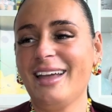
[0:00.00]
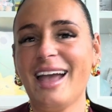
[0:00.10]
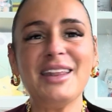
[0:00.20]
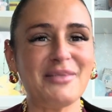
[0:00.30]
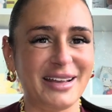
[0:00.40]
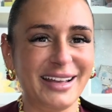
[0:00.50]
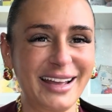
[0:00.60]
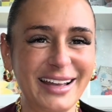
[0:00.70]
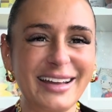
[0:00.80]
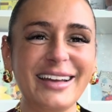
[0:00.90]
Anyway,
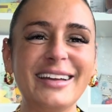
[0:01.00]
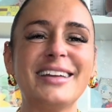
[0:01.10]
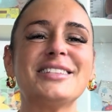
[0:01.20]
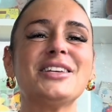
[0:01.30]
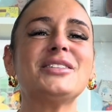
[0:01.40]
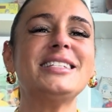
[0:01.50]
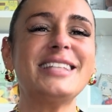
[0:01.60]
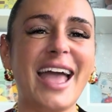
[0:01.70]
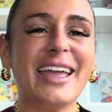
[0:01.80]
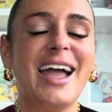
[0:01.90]
so
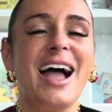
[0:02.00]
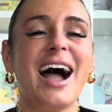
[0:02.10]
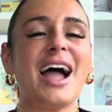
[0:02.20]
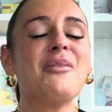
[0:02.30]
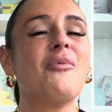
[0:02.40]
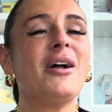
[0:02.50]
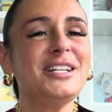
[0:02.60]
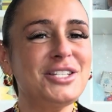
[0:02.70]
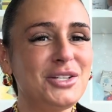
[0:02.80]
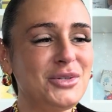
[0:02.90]
today I wanted
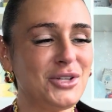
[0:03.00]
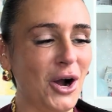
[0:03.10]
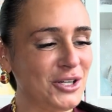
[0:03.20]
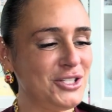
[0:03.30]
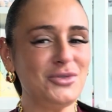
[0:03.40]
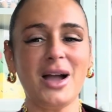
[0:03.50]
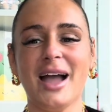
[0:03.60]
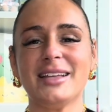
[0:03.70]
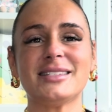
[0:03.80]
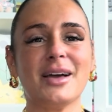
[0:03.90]
to talk to you
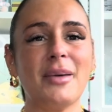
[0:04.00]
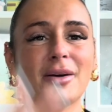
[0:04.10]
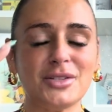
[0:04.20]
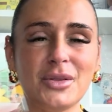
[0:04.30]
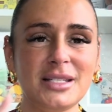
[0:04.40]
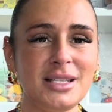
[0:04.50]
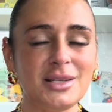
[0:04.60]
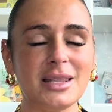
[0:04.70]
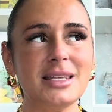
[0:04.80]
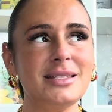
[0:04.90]
guys about, so this
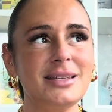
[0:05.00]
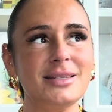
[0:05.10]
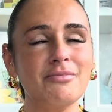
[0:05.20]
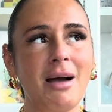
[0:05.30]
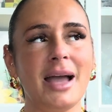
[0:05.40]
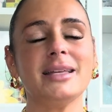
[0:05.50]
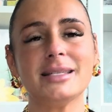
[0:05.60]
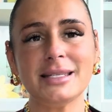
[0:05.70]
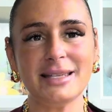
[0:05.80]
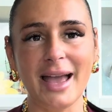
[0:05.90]
is my
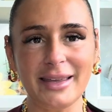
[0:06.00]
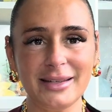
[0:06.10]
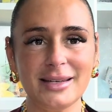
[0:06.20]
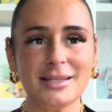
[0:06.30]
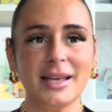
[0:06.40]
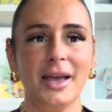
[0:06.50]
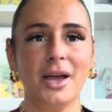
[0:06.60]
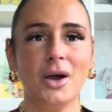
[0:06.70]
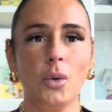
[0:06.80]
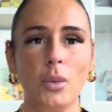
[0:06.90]
second
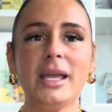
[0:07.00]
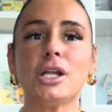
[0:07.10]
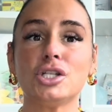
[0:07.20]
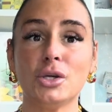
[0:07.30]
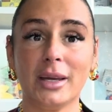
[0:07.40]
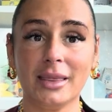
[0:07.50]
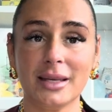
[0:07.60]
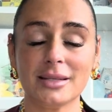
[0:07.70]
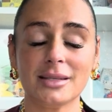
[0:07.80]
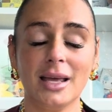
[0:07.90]
week doing
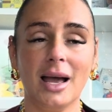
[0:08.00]
this.